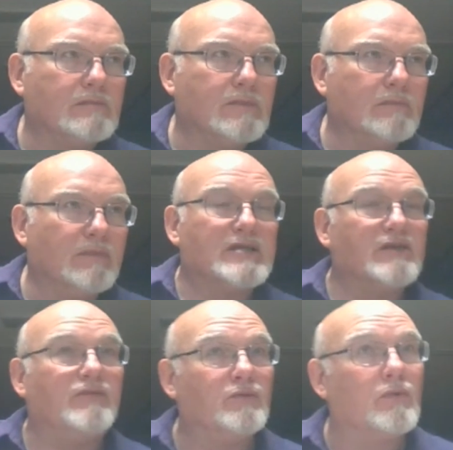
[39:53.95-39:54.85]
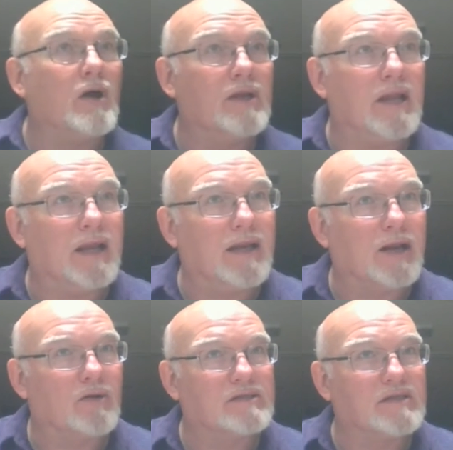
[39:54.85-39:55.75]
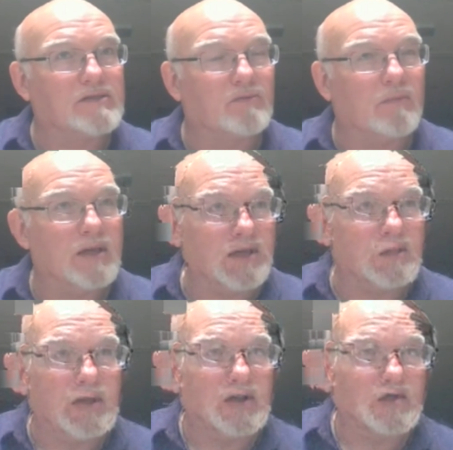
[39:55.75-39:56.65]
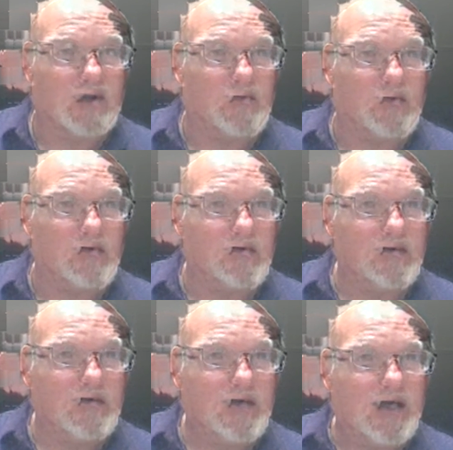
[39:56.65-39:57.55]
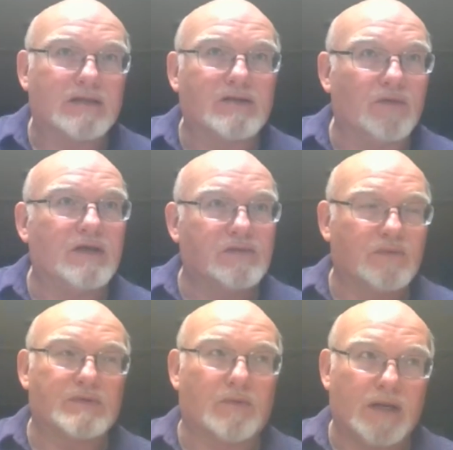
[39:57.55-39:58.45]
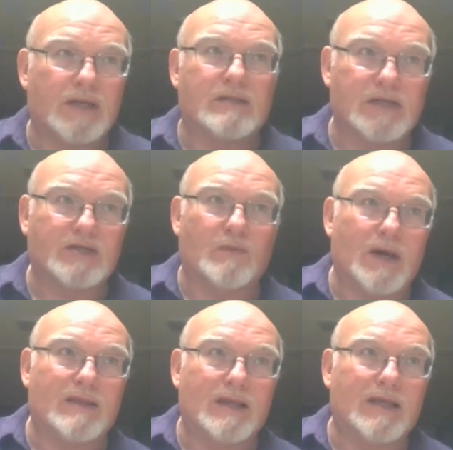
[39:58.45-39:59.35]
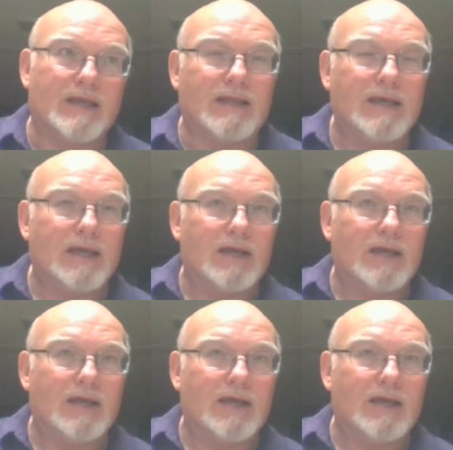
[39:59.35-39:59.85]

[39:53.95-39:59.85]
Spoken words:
Because if you wrote it and criticized the Roman Empire, you'd be in trouble. And so this was written in such a way that